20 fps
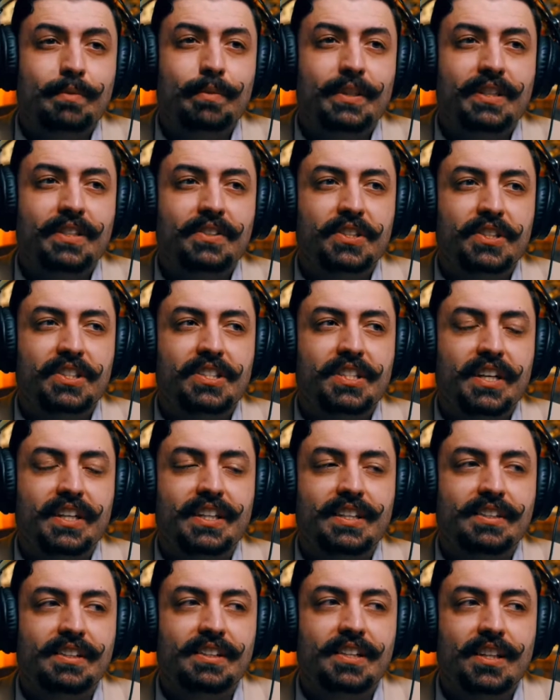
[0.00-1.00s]
but they're just not
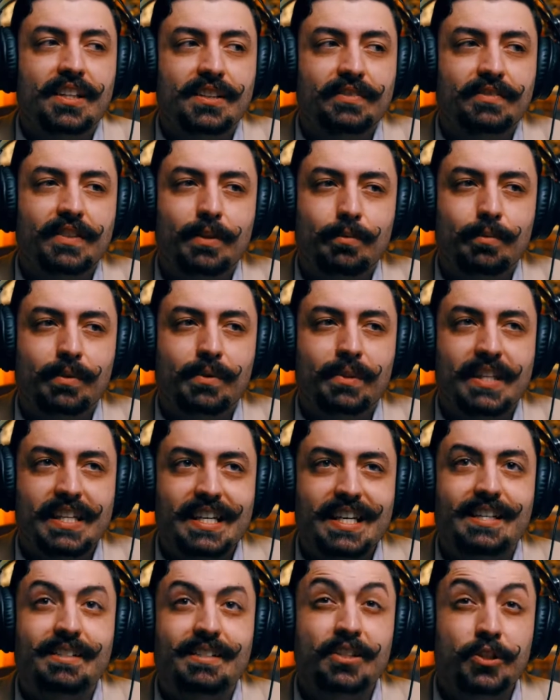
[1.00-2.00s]
comfortable
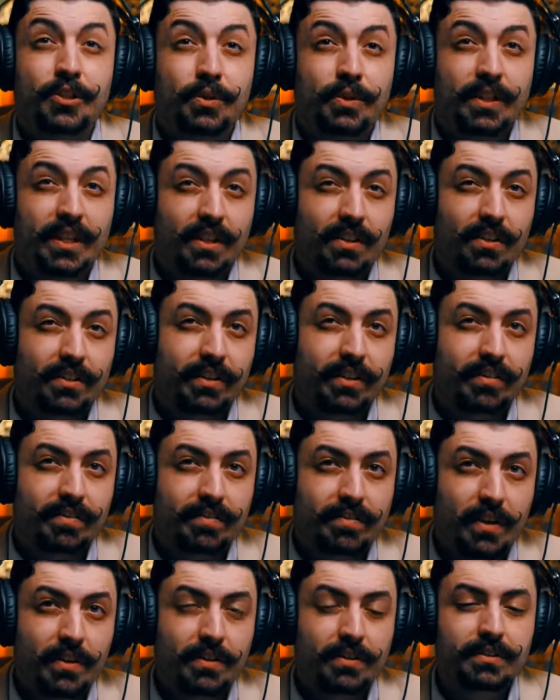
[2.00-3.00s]
yet doing it on their
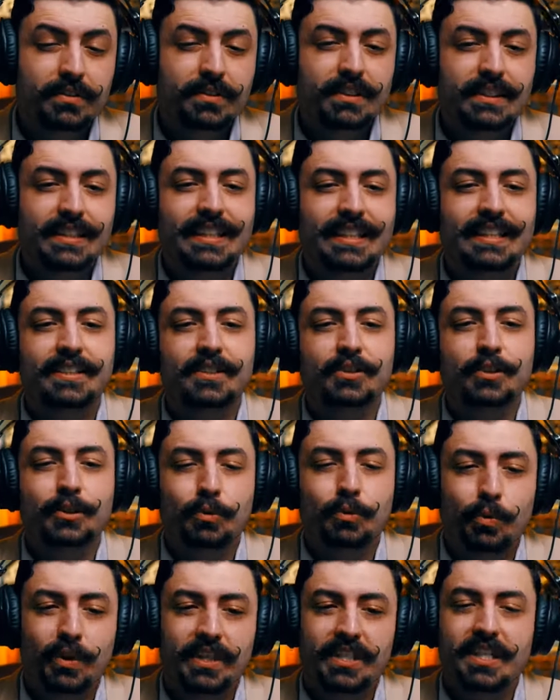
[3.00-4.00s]
phone, and they're
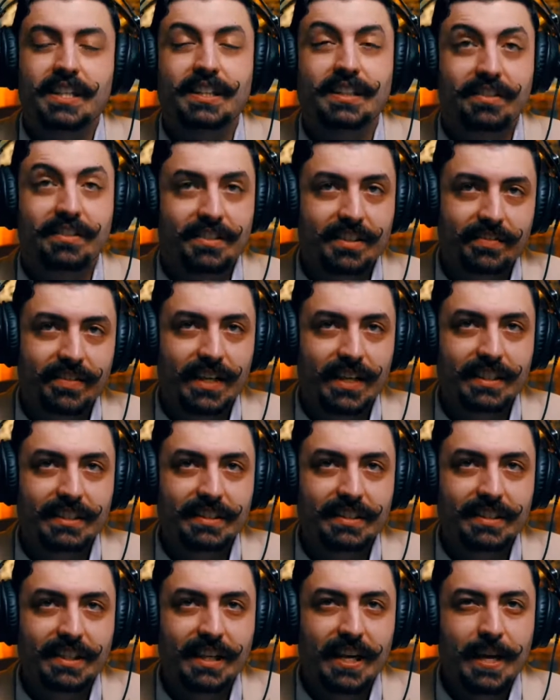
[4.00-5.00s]
switching their
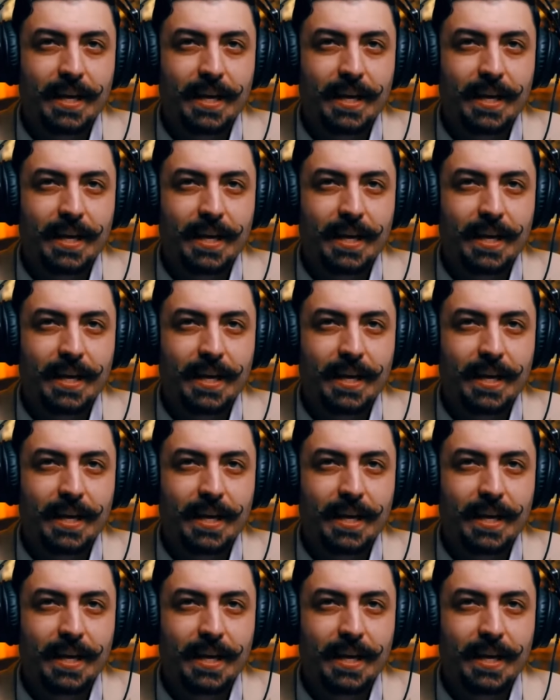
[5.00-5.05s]
device.